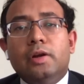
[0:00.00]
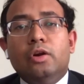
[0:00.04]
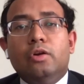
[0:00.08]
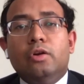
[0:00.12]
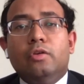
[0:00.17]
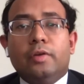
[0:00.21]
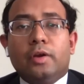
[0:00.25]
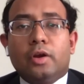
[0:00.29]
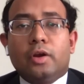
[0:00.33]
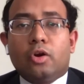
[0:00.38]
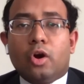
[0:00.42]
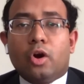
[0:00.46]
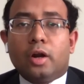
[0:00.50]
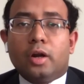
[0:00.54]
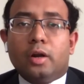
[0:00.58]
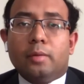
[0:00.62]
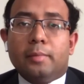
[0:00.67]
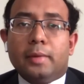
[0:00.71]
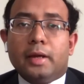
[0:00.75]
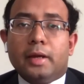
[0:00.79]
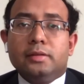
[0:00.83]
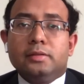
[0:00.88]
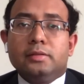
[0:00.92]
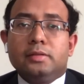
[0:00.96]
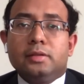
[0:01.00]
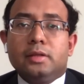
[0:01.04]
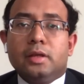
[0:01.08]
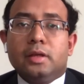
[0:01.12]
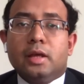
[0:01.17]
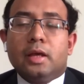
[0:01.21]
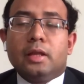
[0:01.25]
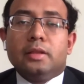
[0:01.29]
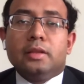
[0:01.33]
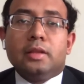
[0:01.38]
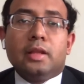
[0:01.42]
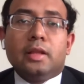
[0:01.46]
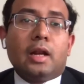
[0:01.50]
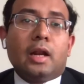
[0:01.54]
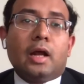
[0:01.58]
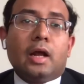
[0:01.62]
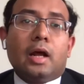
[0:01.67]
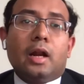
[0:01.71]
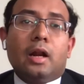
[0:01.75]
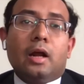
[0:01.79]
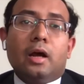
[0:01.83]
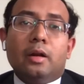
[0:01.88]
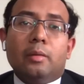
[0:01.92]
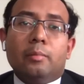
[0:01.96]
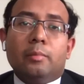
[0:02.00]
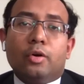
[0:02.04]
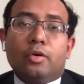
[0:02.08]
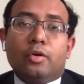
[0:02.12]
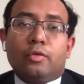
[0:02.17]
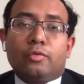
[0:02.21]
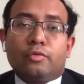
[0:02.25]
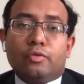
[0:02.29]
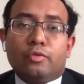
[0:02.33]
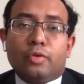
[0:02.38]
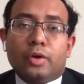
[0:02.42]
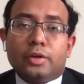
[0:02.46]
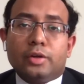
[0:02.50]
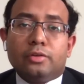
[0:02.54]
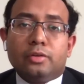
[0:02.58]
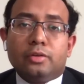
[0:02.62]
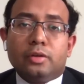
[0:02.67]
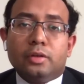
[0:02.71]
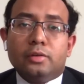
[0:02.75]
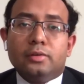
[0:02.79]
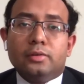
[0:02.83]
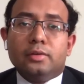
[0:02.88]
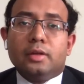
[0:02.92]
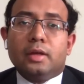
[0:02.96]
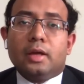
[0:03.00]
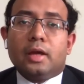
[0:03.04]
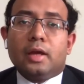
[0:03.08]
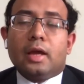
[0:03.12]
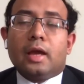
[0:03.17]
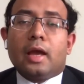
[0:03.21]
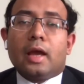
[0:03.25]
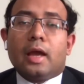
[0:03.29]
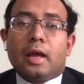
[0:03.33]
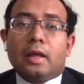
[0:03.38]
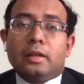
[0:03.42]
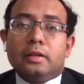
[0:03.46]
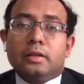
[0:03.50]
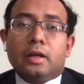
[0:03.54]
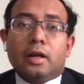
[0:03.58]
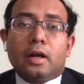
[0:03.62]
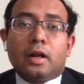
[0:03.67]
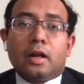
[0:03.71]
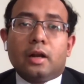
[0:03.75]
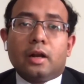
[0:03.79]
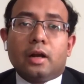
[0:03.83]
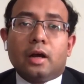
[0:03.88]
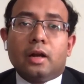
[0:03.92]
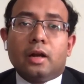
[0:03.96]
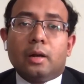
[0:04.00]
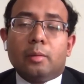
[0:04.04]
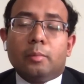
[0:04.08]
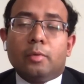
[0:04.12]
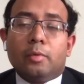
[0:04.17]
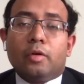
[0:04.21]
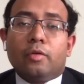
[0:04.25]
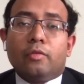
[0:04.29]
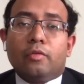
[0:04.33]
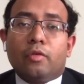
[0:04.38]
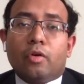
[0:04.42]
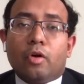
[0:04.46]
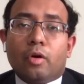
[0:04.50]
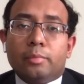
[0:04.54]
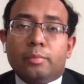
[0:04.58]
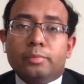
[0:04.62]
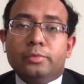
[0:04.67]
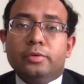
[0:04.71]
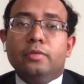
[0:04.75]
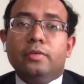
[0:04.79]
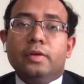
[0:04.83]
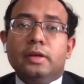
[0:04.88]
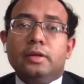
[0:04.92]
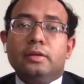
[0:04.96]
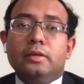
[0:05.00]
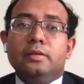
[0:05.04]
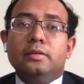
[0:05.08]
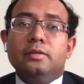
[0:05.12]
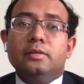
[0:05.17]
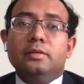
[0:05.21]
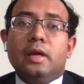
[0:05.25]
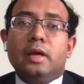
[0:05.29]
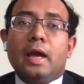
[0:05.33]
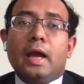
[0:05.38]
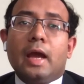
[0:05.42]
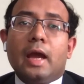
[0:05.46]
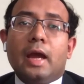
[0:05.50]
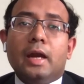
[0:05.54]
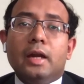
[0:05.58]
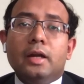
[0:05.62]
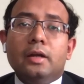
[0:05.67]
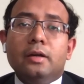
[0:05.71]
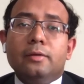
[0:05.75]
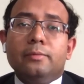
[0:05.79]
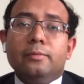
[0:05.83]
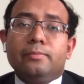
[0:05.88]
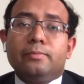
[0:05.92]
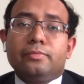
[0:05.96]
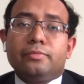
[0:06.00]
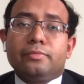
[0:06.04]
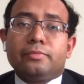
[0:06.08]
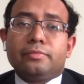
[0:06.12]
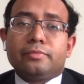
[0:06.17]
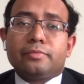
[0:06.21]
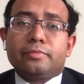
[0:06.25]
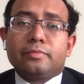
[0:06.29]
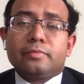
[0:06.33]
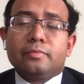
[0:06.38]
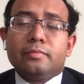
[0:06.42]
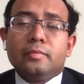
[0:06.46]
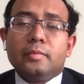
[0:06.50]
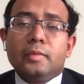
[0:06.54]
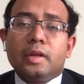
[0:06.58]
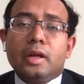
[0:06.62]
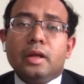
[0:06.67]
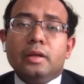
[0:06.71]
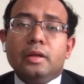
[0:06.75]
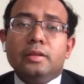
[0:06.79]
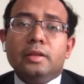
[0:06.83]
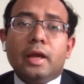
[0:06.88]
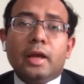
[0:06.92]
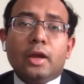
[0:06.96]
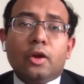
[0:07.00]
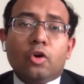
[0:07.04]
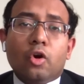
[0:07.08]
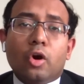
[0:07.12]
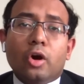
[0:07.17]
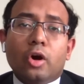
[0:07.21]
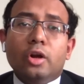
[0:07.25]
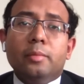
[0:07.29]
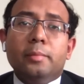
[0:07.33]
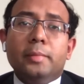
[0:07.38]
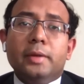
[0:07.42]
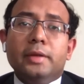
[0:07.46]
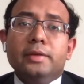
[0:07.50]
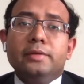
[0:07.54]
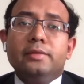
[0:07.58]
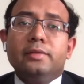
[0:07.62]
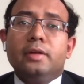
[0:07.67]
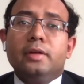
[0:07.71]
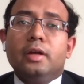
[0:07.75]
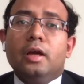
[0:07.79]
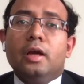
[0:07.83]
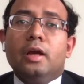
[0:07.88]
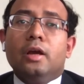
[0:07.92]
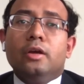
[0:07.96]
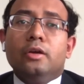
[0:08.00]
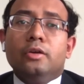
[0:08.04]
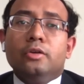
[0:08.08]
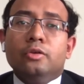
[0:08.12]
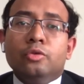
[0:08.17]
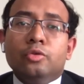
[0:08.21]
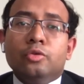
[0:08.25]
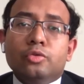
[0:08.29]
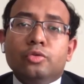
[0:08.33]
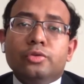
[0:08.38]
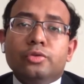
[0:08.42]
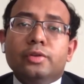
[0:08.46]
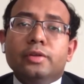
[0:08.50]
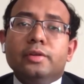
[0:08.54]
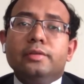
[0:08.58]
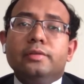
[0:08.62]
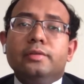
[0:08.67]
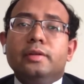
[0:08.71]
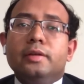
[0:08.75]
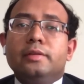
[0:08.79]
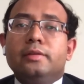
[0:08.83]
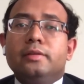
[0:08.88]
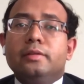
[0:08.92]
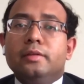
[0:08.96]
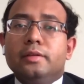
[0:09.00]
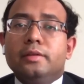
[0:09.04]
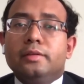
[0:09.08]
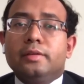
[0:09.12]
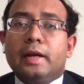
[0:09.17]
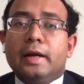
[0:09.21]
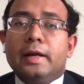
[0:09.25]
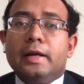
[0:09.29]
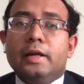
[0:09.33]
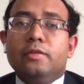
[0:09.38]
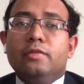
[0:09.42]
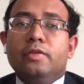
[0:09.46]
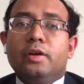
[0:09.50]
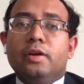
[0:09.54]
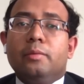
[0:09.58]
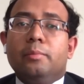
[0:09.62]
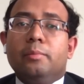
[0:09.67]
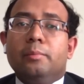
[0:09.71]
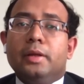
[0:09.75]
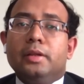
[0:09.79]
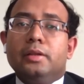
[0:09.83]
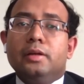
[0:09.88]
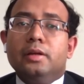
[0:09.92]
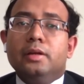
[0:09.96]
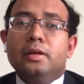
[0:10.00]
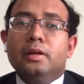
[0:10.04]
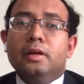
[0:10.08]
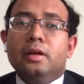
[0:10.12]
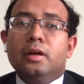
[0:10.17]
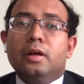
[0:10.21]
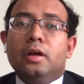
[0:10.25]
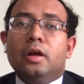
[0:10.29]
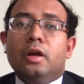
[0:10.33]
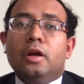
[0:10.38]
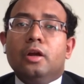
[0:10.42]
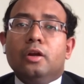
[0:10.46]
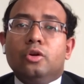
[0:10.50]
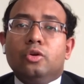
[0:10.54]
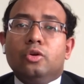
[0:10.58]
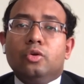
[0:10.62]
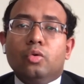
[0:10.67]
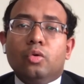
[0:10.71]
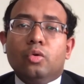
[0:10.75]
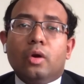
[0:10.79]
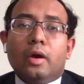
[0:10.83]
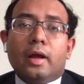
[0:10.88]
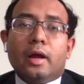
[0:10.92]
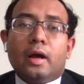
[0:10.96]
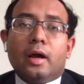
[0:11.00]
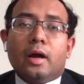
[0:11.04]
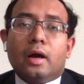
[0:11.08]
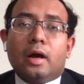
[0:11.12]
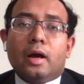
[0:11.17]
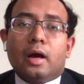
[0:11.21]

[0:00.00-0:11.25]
the field of economics, there are a number of questions there are a number of observations, and the economist uses the, the scientific method to